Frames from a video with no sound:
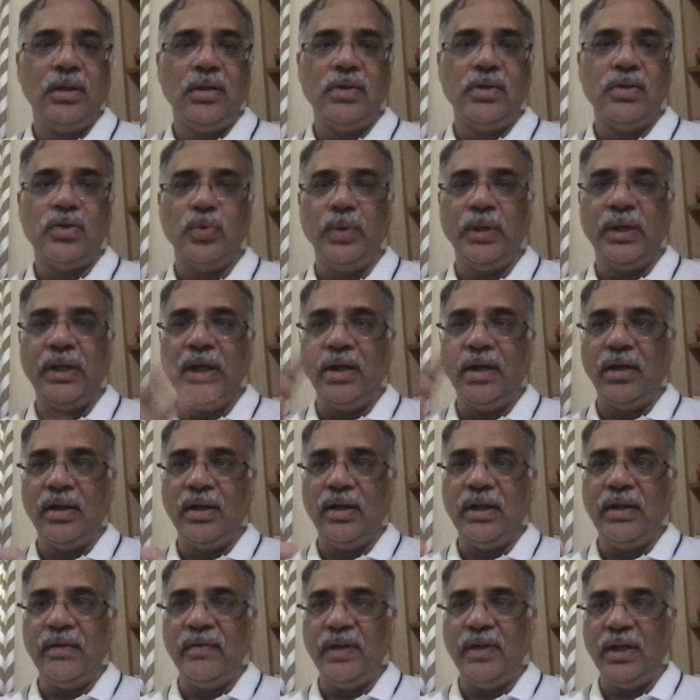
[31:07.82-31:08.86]
So we can,
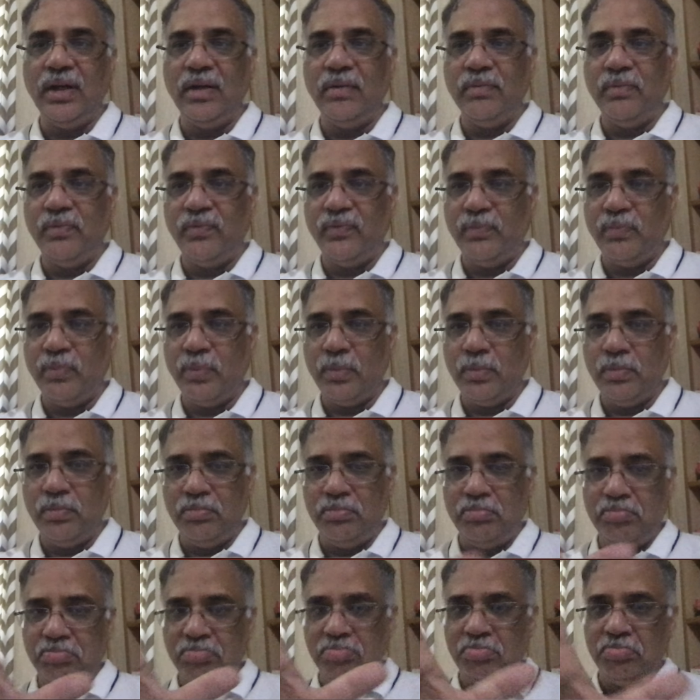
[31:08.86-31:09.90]
given a
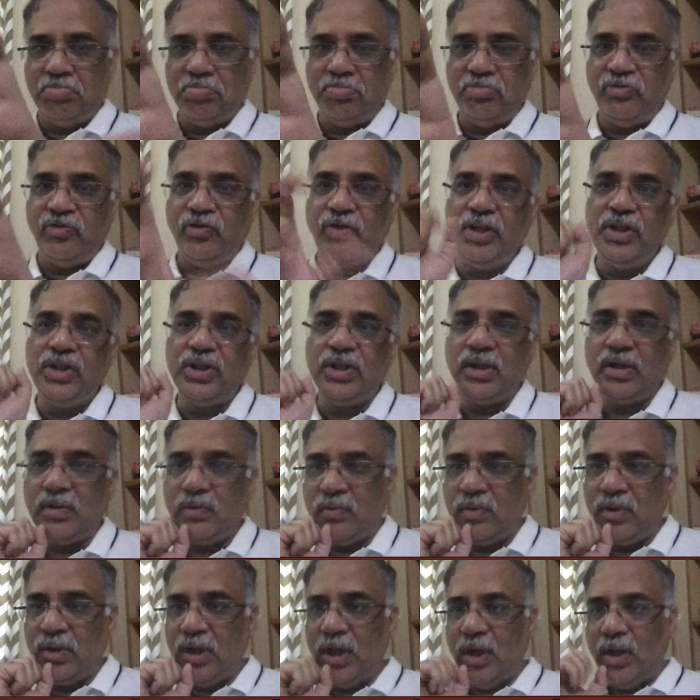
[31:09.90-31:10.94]
feature,
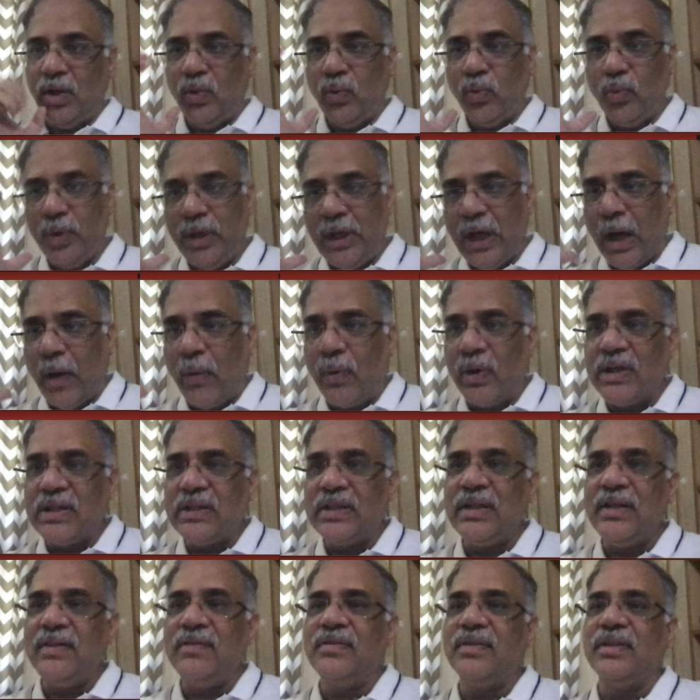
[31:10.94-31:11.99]
we
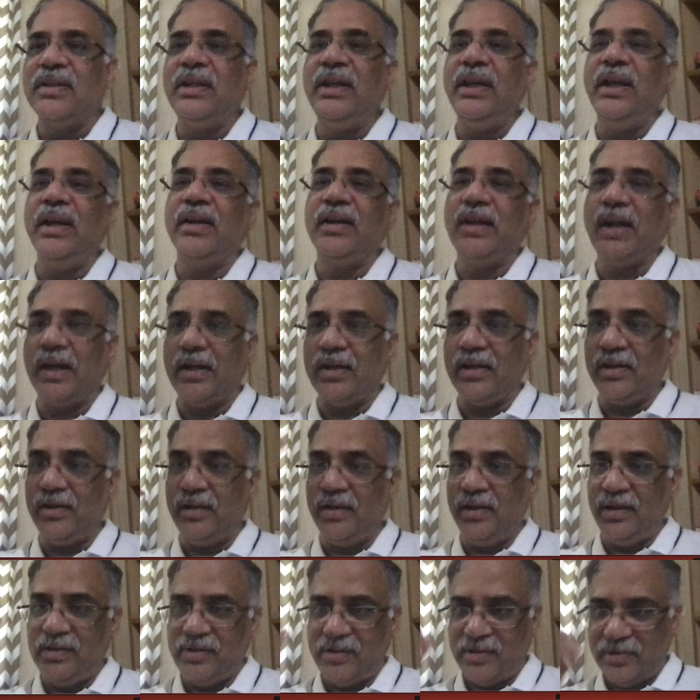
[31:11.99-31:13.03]
ourselves create
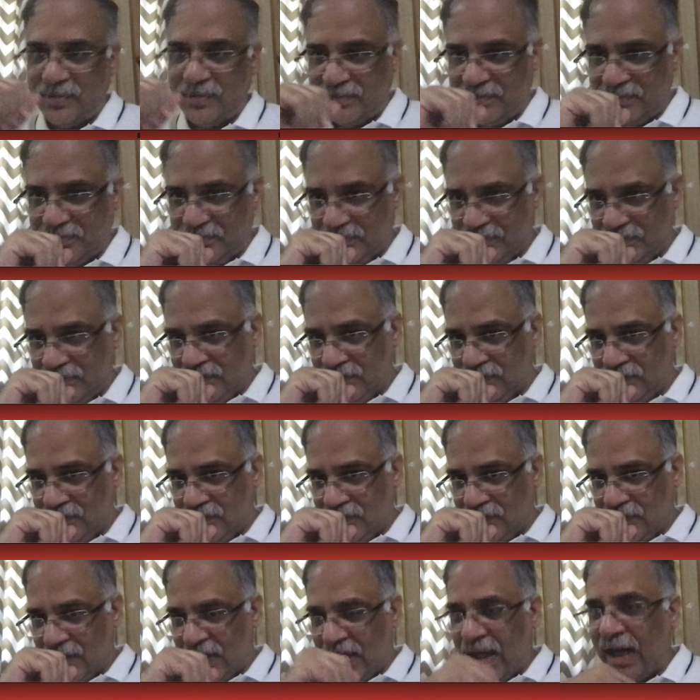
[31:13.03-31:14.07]
categories
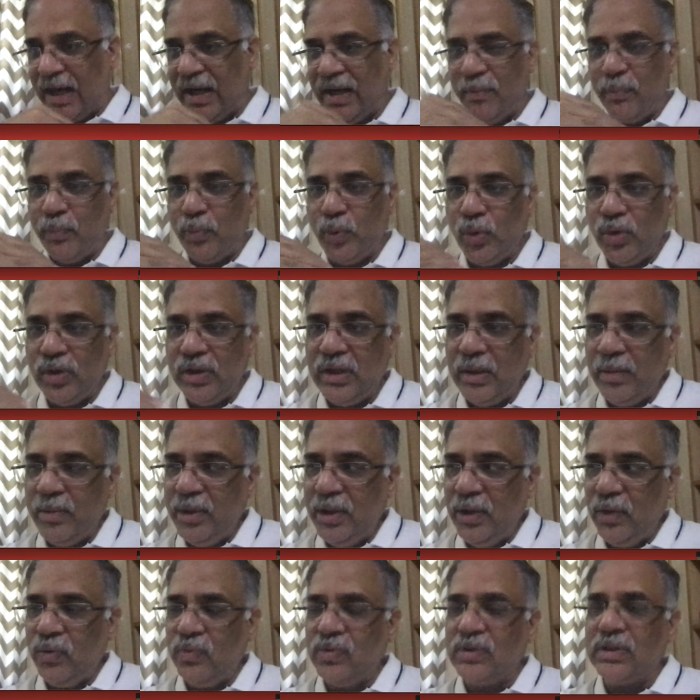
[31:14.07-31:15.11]
and put them
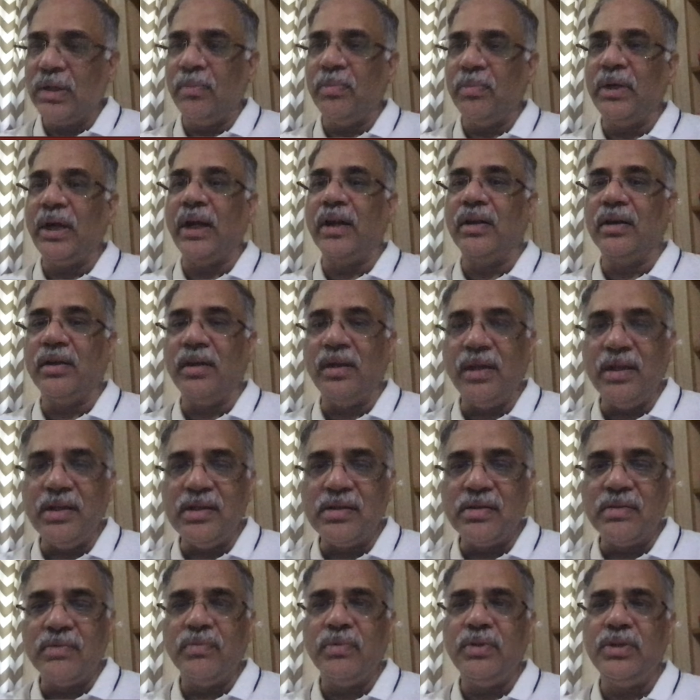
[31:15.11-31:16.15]
into some
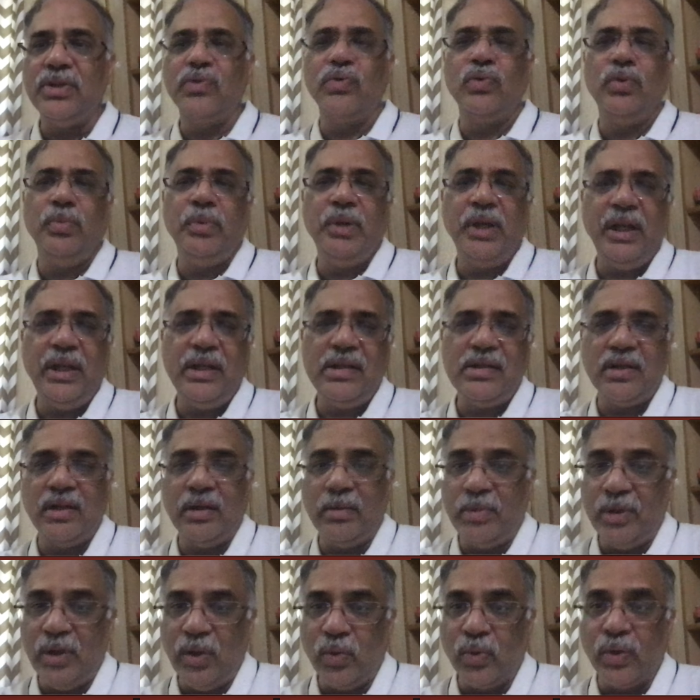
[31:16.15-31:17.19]
categories, which could be
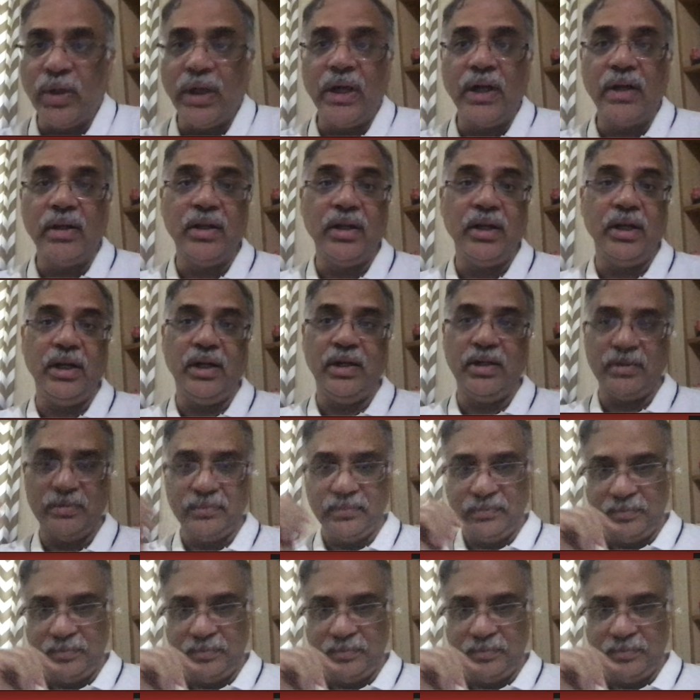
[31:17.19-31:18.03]
reasonable looking at the data.